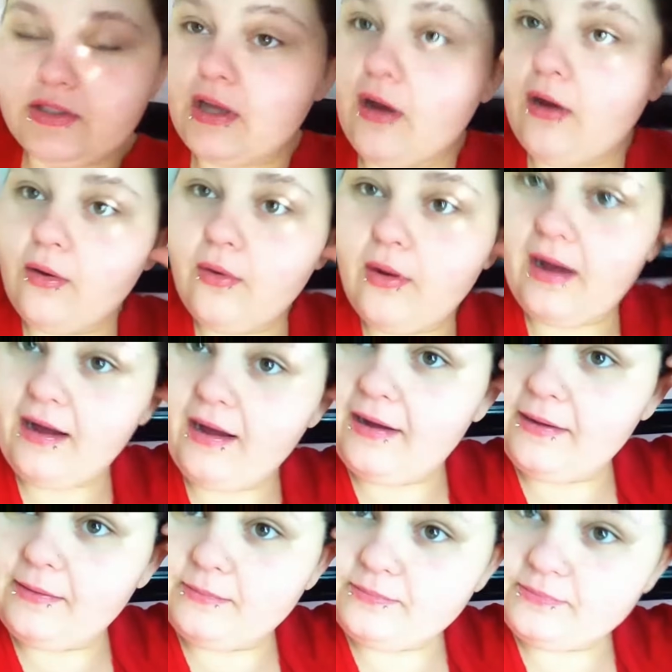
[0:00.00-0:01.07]
So,
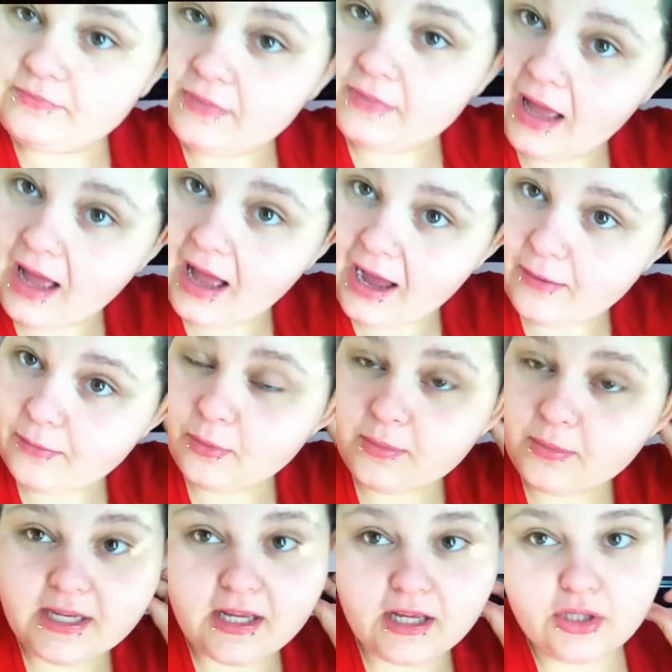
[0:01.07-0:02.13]
I will
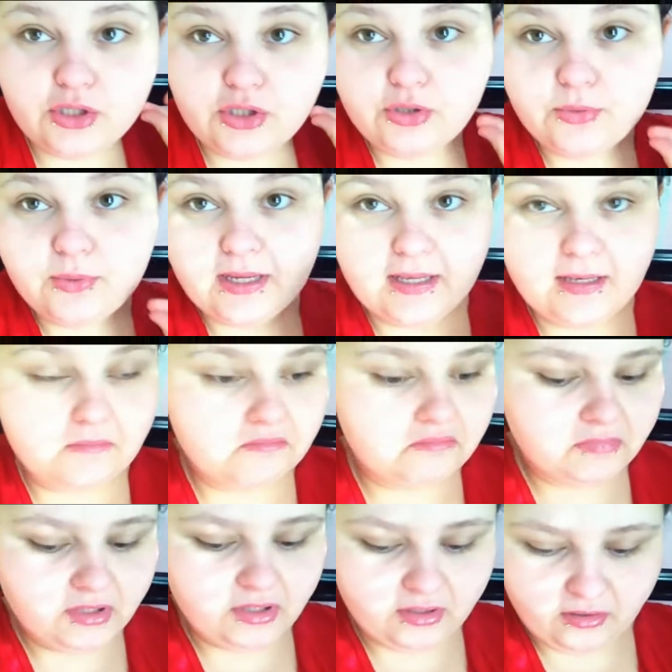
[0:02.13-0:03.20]
be doing,
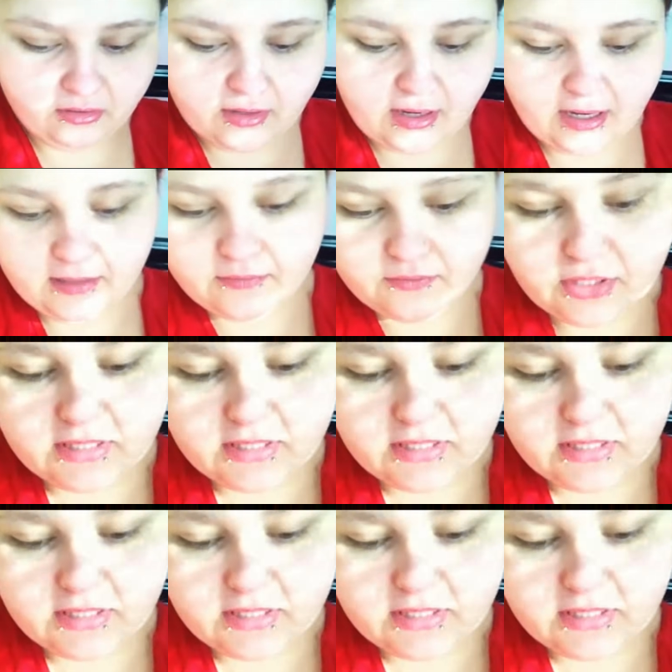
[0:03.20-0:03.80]
kind of